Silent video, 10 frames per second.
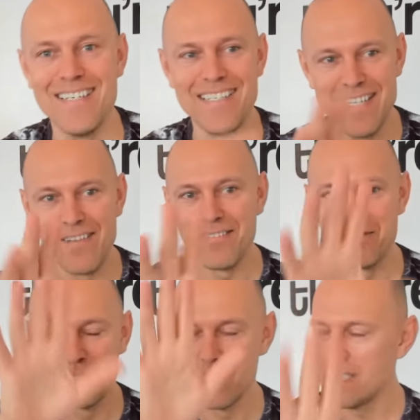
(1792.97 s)
you know,
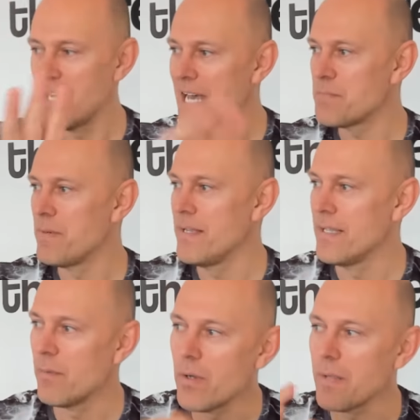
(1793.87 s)
this is the last bit, and
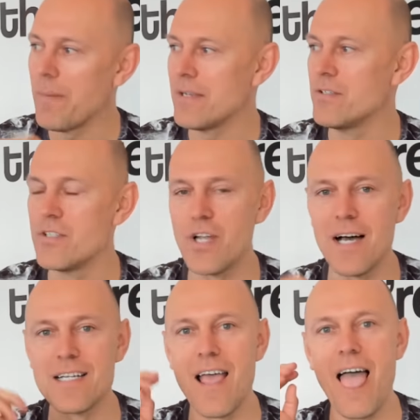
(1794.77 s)
then we're going back to the chart.